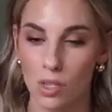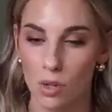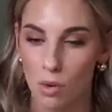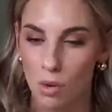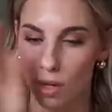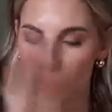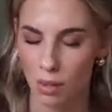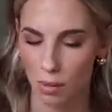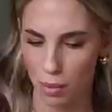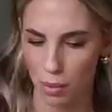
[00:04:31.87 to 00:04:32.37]

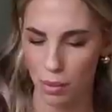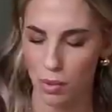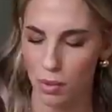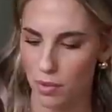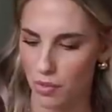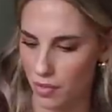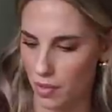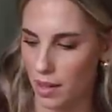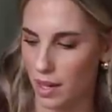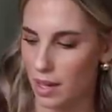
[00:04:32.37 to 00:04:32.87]
school.
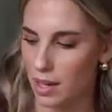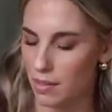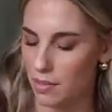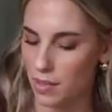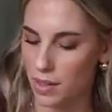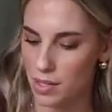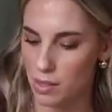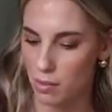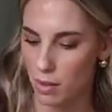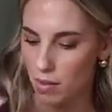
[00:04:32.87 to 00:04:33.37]
Whew, I got a
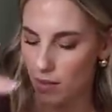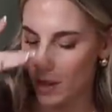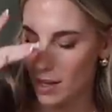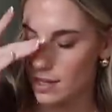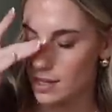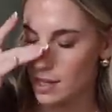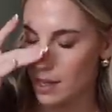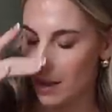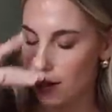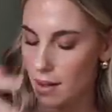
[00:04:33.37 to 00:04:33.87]
phone in my face.